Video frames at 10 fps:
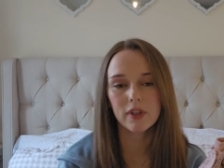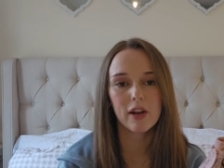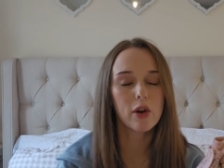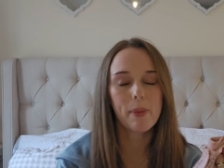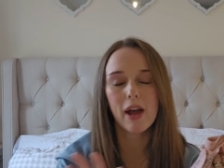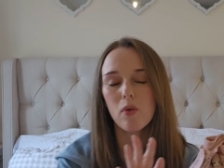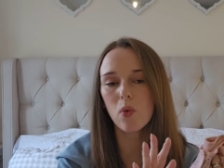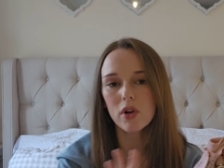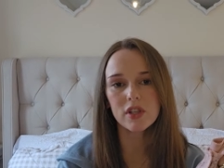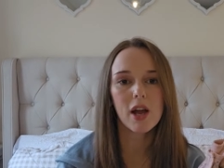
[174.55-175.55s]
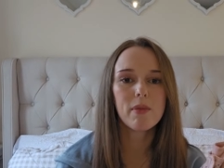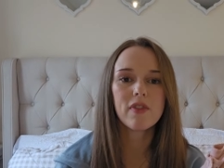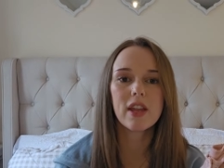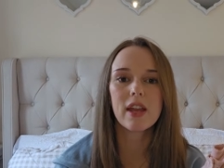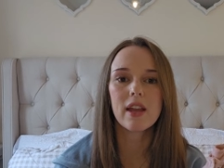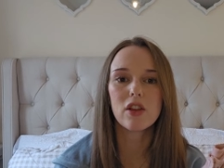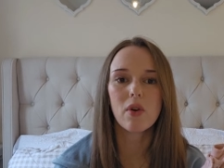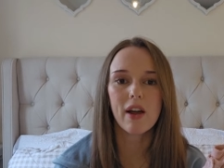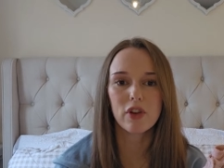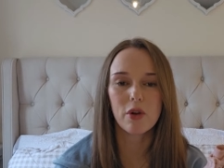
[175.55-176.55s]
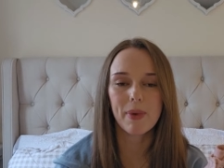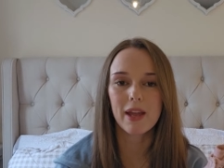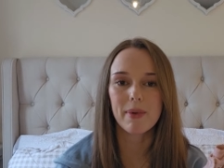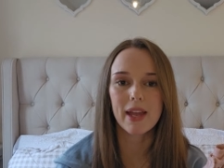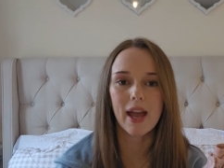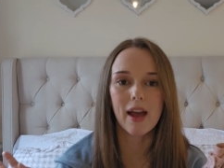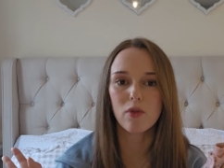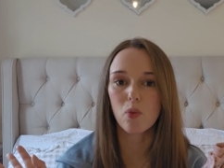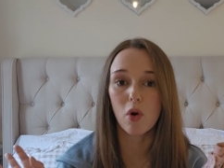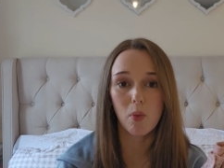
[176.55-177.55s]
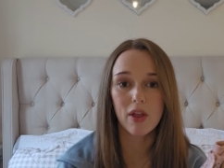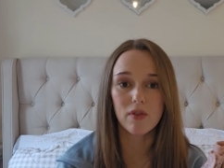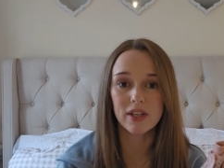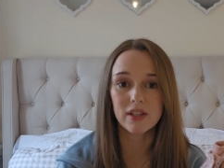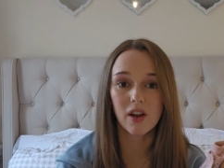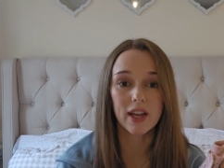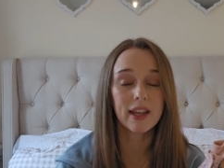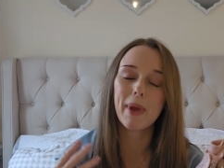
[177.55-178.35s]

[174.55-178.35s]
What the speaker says: Now, no matter what time of year you're having your baby and what weather it's like,